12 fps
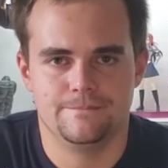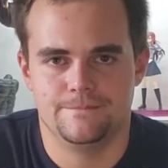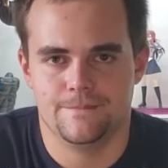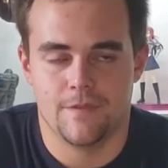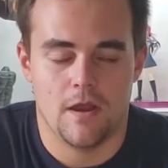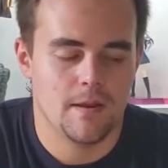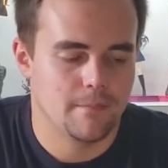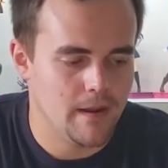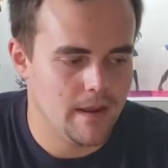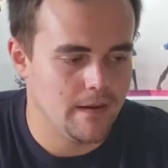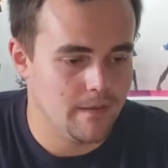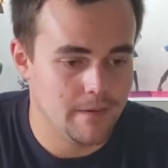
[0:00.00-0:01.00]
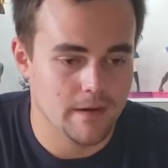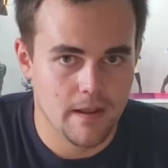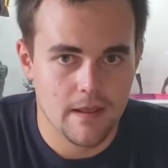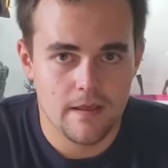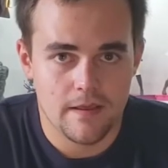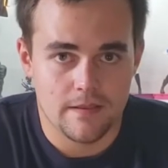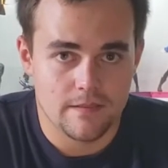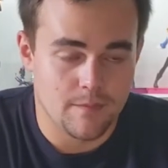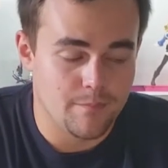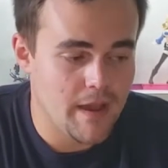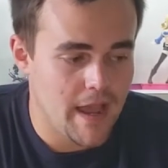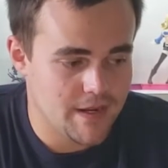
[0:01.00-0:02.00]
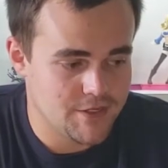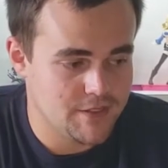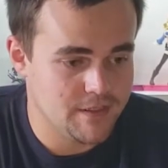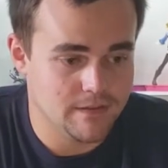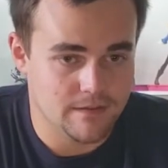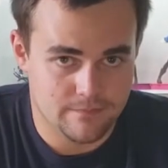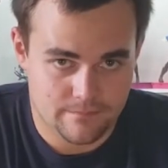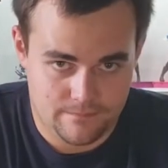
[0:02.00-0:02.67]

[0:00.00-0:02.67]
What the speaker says: Not by, I mean, the packaging